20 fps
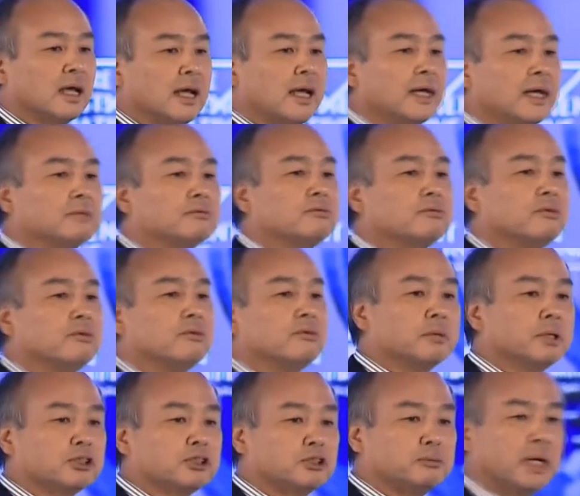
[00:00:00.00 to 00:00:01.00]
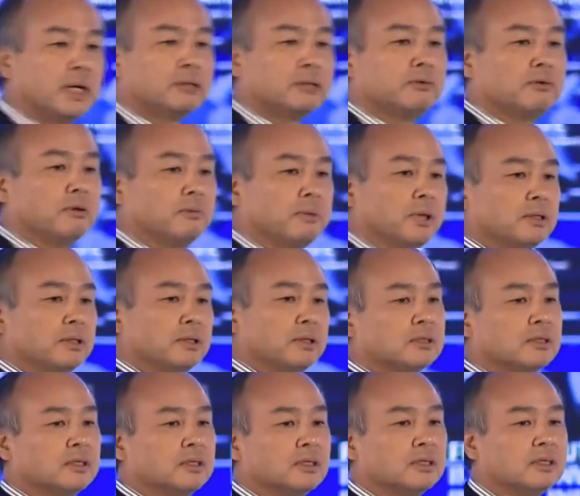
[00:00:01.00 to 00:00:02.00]
and smart
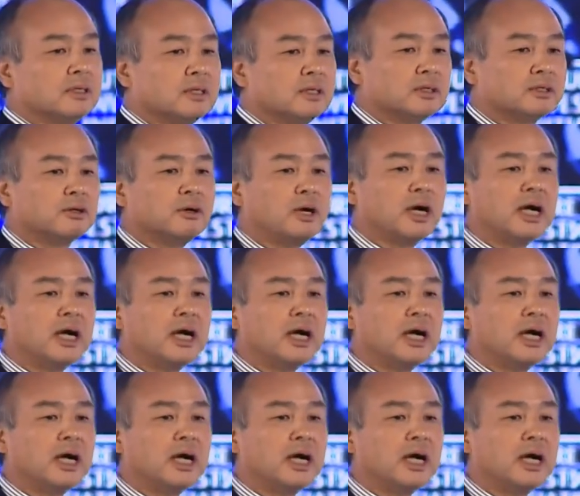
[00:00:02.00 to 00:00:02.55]
robots. So